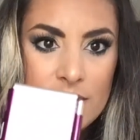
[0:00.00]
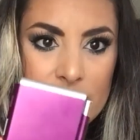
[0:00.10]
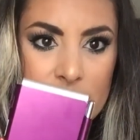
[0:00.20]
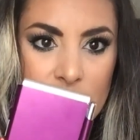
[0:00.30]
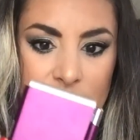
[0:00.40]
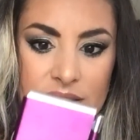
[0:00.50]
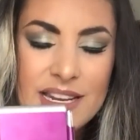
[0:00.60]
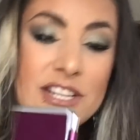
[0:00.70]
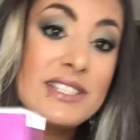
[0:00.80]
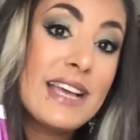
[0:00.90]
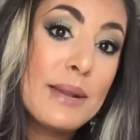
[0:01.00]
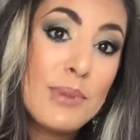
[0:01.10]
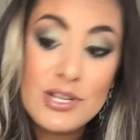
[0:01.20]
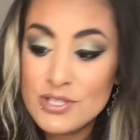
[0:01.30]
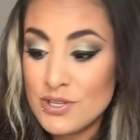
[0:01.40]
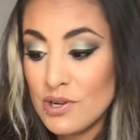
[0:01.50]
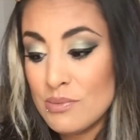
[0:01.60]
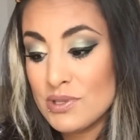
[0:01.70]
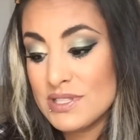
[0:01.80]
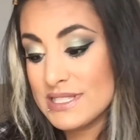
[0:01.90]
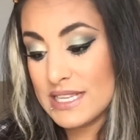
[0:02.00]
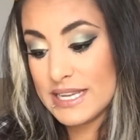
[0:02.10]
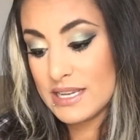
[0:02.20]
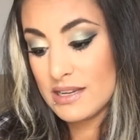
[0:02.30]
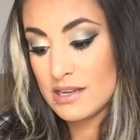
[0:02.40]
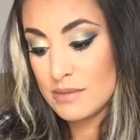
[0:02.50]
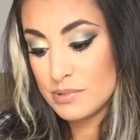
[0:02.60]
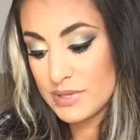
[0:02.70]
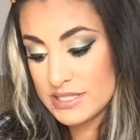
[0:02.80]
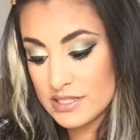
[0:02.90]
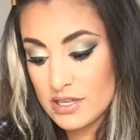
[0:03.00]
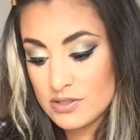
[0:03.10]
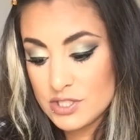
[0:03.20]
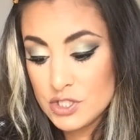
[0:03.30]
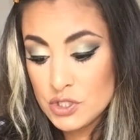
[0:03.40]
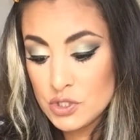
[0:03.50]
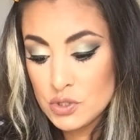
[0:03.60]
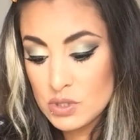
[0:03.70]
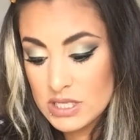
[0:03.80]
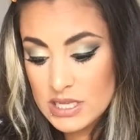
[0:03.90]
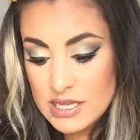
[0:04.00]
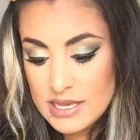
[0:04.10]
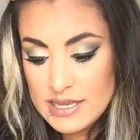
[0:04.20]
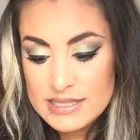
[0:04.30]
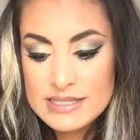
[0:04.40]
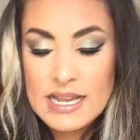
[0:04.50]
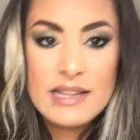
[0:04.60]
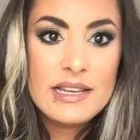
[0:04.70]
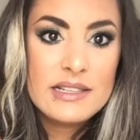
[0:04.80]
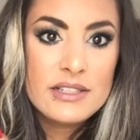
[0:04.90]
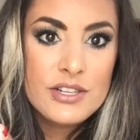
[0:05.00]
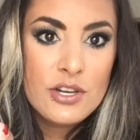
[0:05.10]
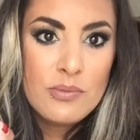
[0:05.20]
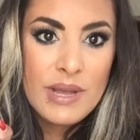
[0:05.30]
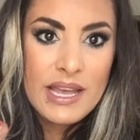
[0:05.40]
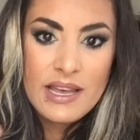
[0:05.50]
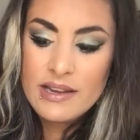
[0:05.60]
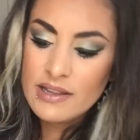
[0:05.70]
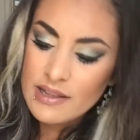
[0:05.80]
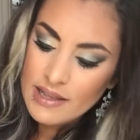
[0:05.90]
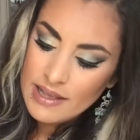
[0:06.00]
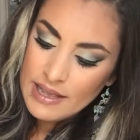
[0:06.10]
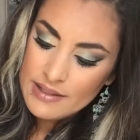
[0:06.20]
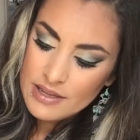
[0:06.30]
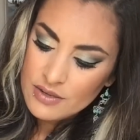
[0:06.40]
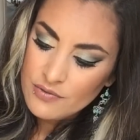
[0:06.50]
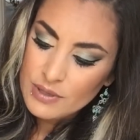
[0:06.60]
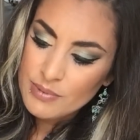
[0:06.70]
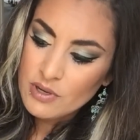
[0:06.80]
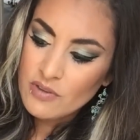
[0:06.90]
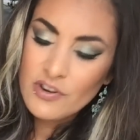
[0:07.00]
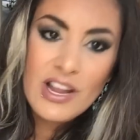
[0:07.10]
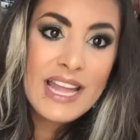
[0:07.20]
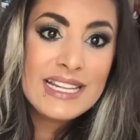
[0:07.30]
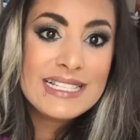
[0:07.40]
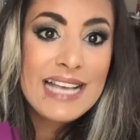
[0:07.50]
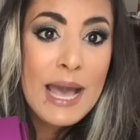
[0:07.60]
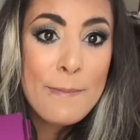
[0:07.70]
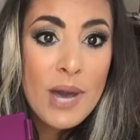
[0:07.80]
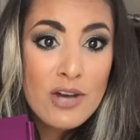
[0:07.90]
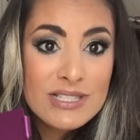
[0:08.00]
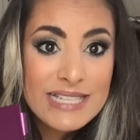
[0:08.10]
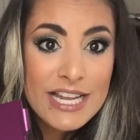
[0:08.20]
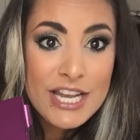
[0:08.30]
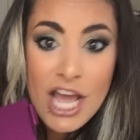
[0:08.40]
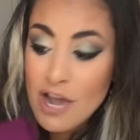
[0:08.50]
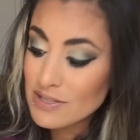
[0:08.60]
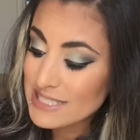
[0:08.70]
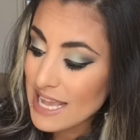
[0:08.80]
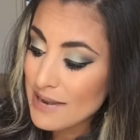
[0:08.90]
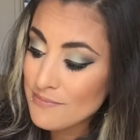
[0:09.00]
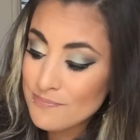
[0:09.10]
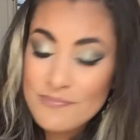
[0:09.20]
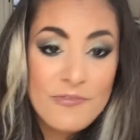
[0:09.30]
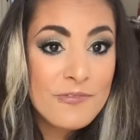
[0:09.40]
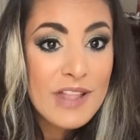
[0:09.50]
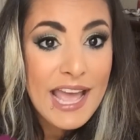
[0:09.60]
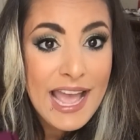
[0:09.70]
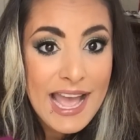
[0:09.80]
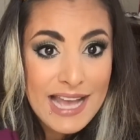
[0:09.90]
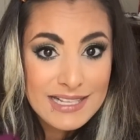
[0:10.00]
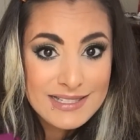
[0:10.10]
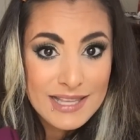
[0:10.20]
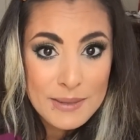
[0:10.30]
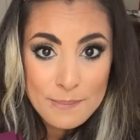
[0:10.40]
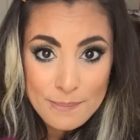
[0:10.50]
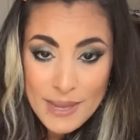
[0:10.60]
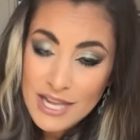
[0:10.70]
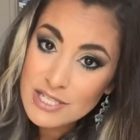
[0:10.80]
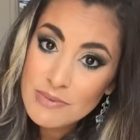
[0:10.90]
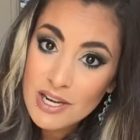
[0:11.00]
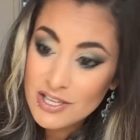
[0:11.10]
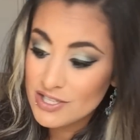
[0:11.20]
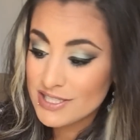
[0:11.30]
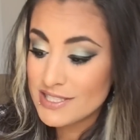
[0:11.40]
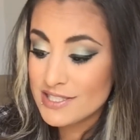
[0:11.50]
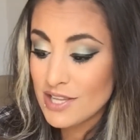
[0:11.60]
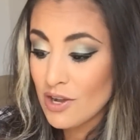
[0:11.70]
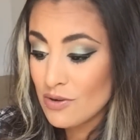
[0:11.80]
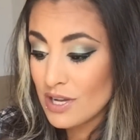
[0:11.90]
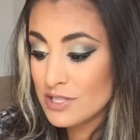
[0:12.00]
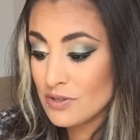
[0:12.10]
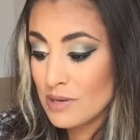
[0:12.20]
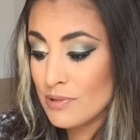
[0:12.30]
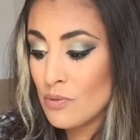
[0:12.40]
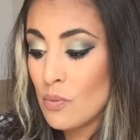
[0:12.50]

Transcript: Little thing that I just got at Barnes and Noble's like a couple weeks ago too. It's got like a little notepad, and then you flip it over and it's got post-it notes and flags, like page markers. It's so adorable.